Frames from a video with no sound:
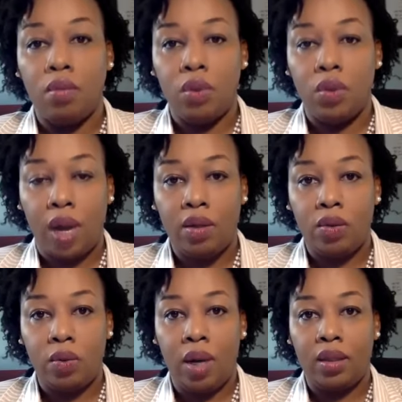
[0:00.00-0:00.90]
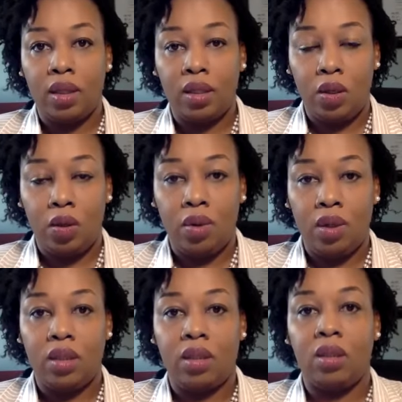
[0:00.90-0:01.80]
try to enter the
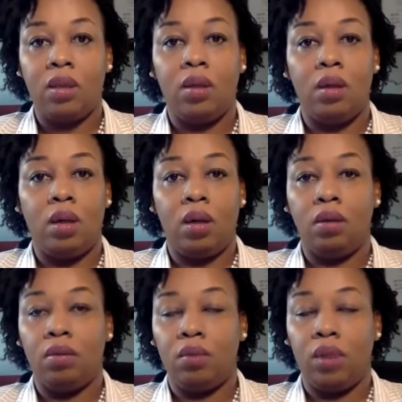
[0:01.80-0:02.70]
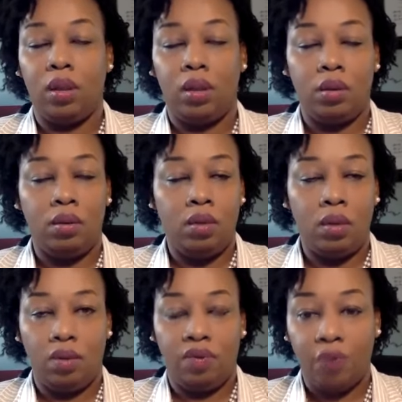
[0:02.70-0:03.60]
US with
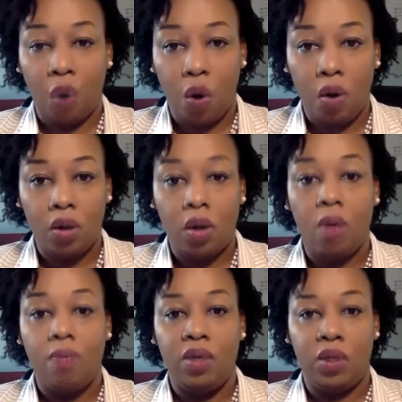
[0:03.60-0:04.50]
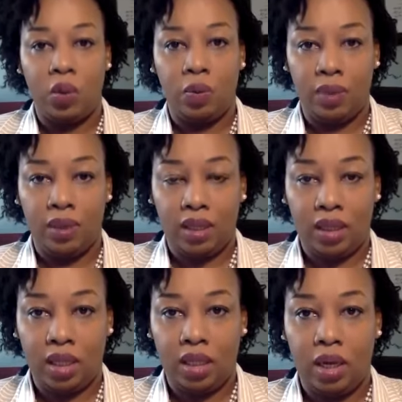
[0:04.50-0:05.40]
fraud or
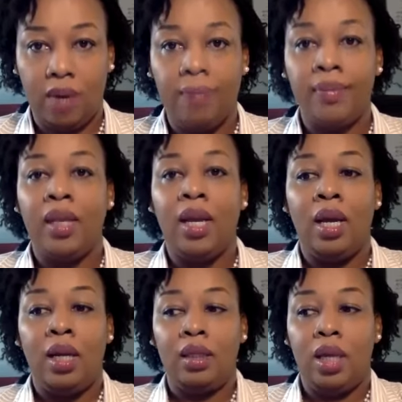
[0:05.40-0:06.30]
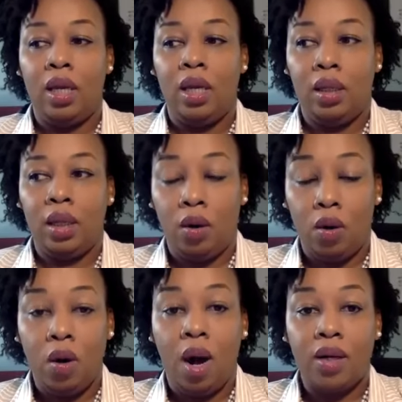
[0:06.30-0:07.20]
misrepresentation, the
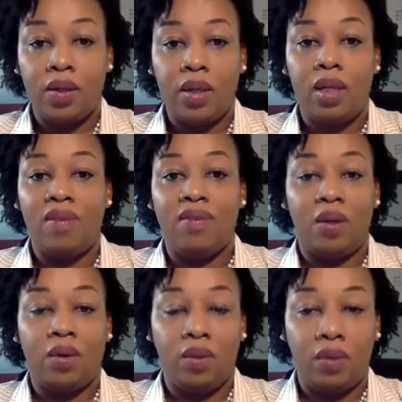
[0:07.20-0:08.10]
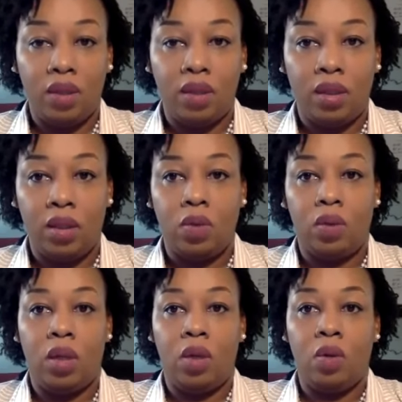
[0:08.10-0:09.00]
law actually gives the authority to
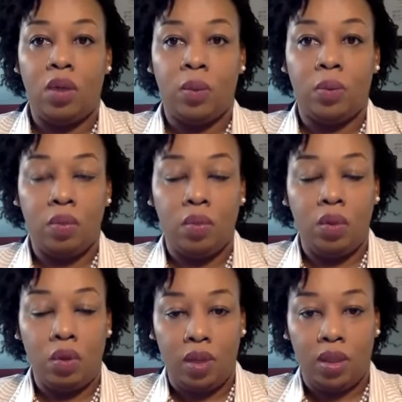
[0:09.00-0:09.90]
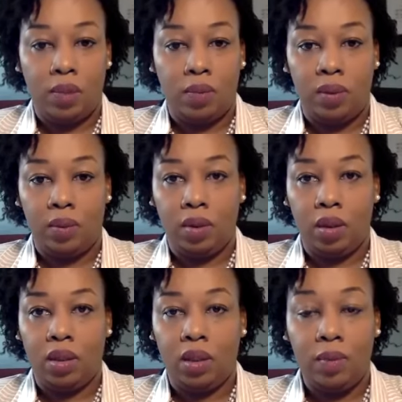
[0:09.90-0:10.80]
the US
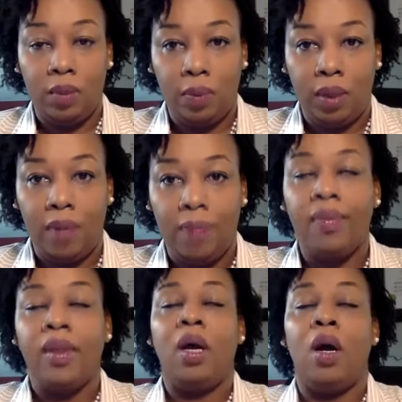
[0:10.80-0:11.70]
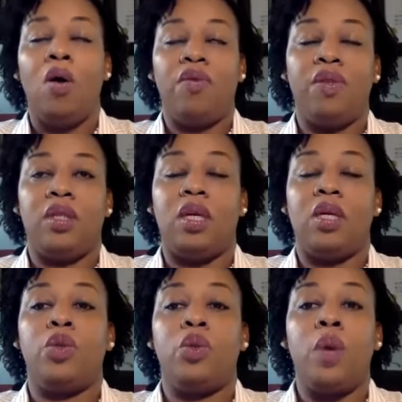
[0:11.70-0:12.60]
CBP
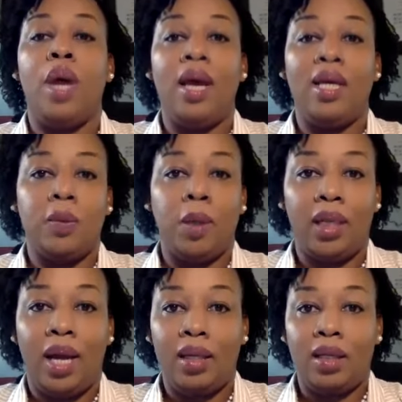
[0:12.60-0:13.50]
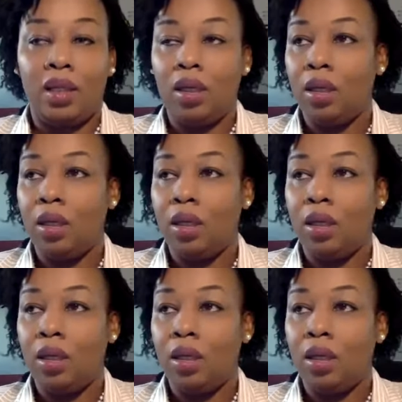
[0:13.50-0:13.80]
officers to expedite,